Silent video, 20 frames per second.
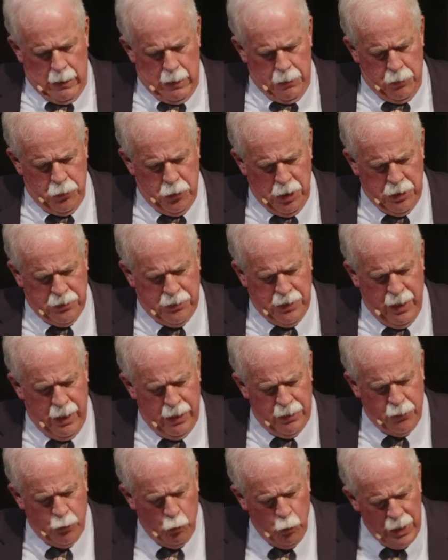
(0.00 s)
just
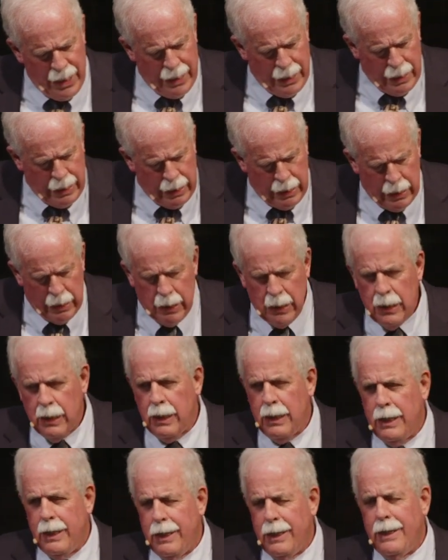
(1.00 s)
as we
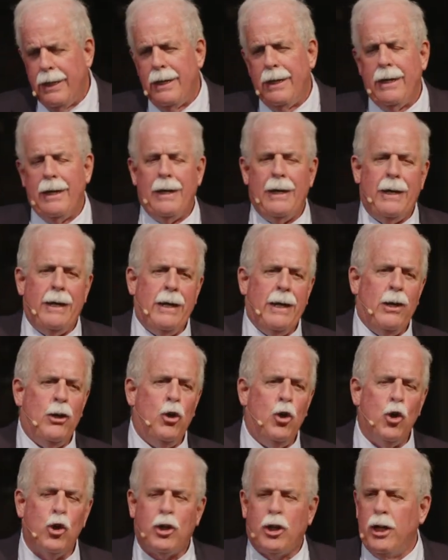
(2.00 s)

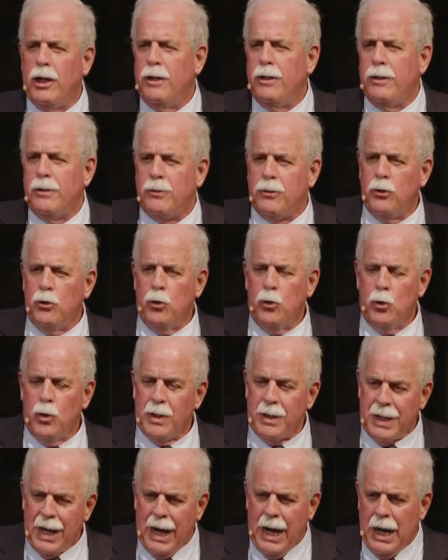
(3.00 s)
look to
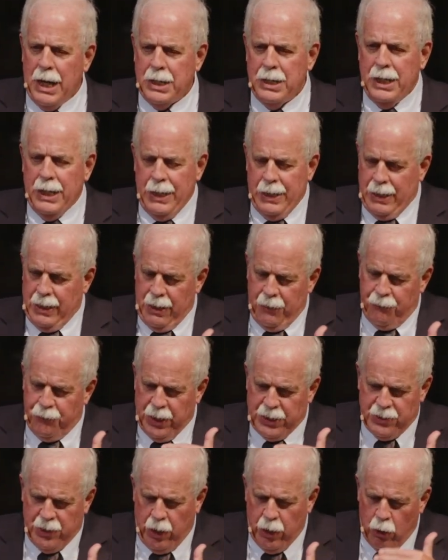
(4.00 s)
God,
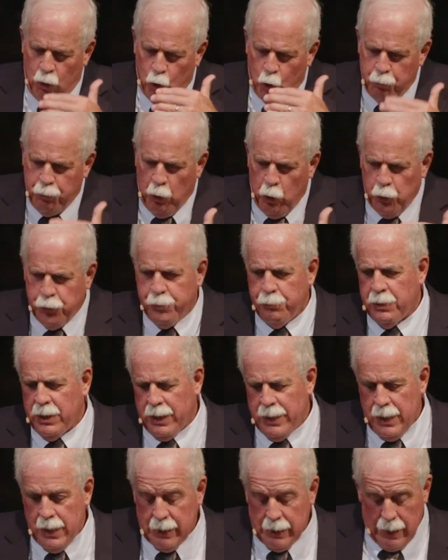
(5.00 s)
fix our hope
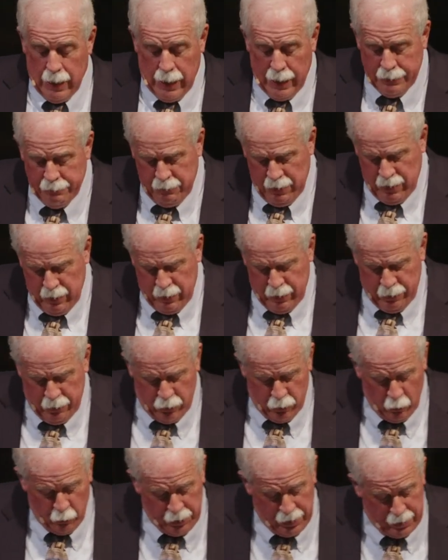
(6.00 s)
ultimately on God.
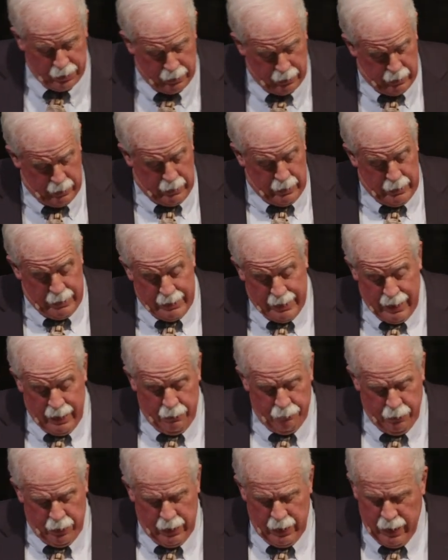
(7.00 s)
So did
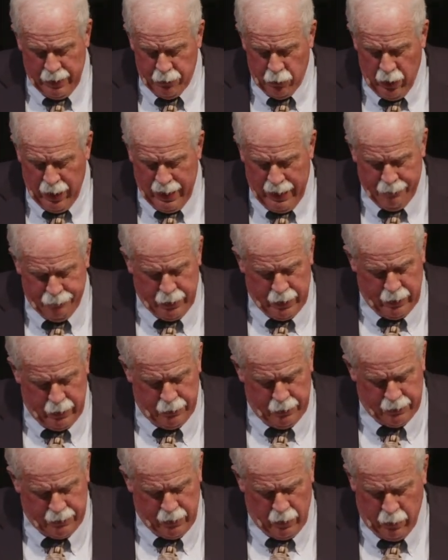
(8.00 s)
David. And you have it in
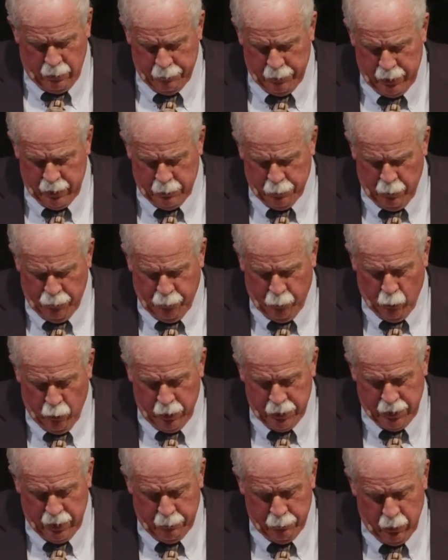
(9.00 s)
the psalm that is before
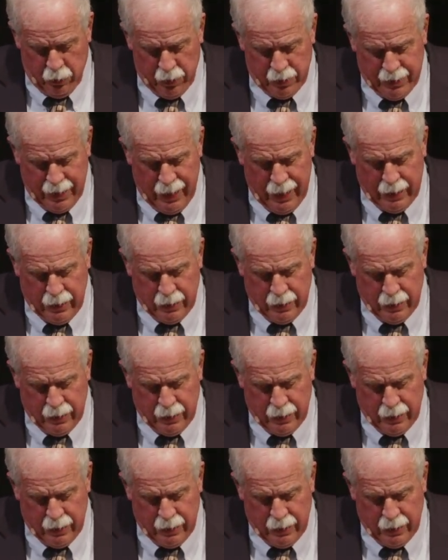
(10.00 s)
us. I'm going to take